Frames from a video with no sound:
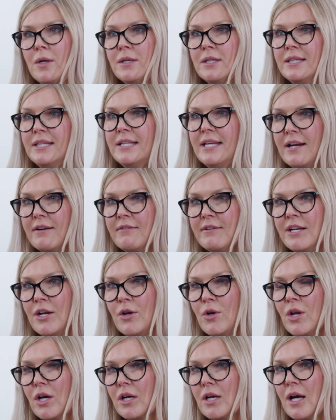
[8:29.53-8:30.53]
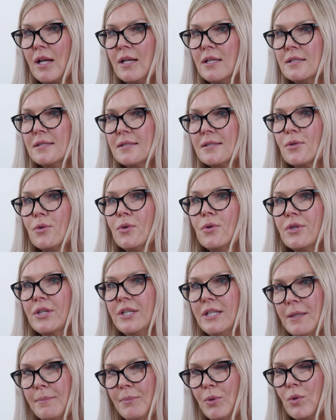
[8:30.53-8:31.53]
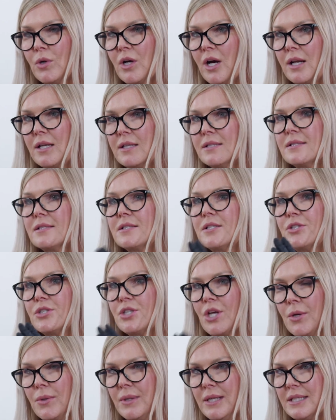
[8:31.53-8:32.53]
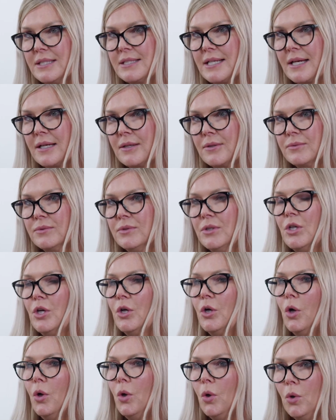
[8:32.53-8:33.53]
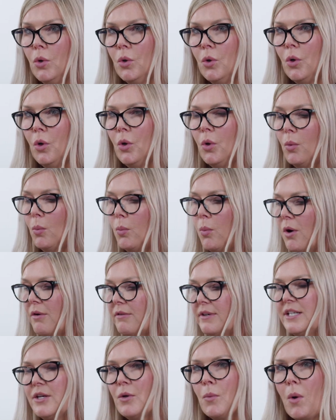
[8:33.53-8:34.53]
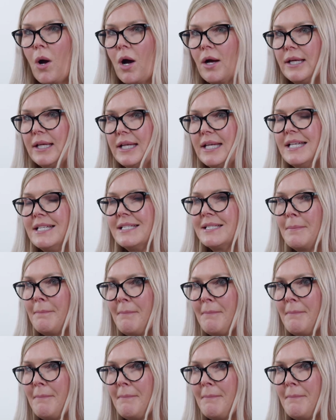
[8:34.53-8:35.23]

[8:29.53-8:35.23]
one of the areola colours or the nipple colours to tone it down, or Warrior White is